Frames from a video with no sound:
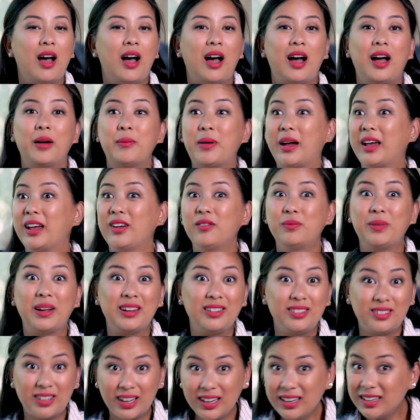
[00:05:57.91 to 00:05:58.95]
I have my
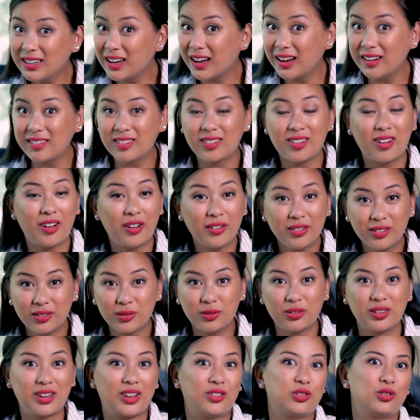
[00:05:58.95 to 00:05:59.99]
date nights also
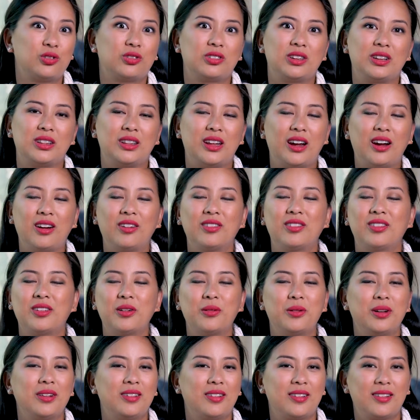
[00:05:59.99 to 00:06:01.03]
scheduled in there.
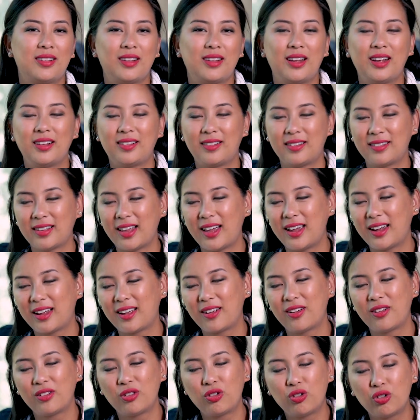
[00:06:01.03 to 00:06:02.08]
So it's like
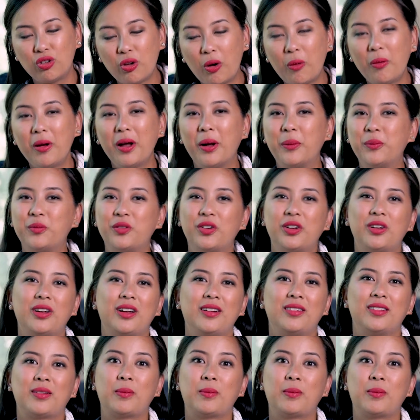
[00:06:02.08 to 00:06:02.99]
so helpful and